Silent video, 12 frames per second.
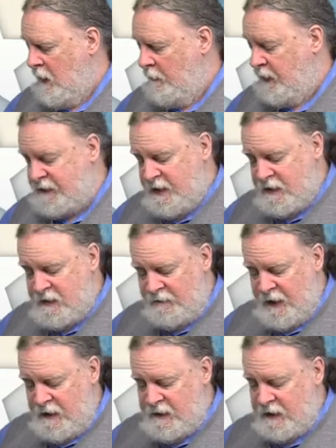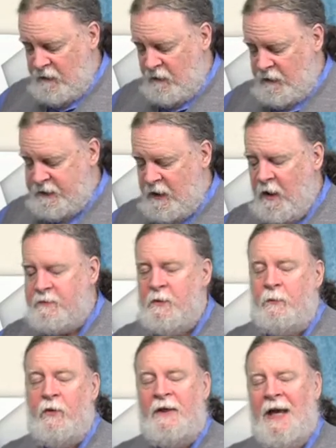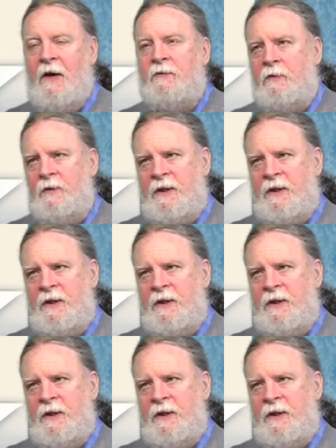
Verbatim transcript: But such events can also help to bring out or at